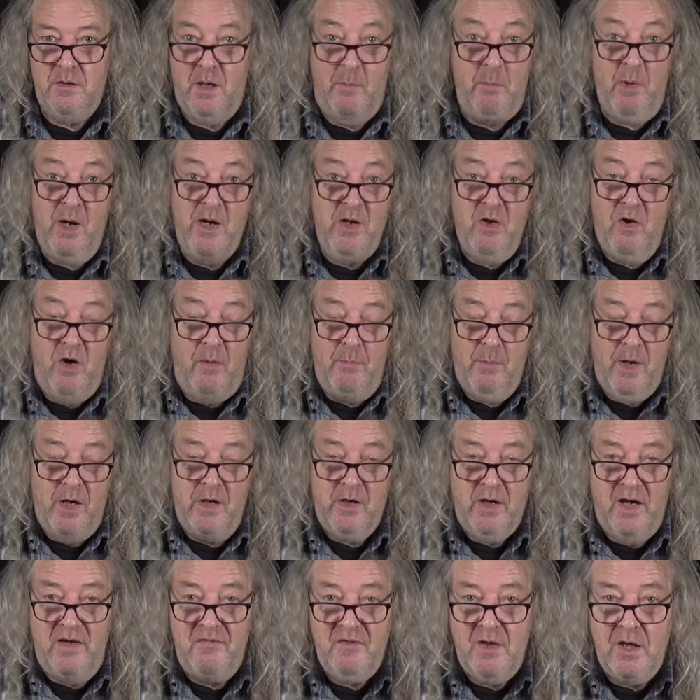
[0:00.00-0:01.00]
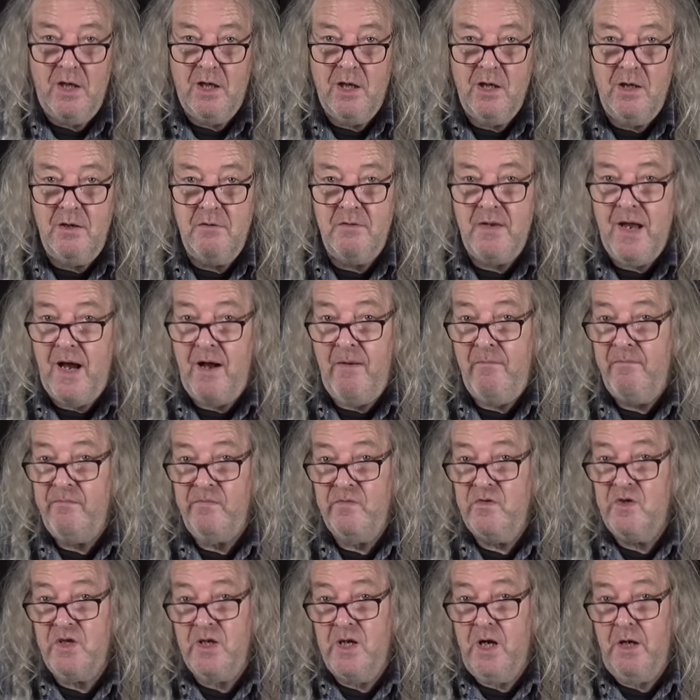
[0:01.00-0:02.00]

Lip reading: I might not even include that. Don't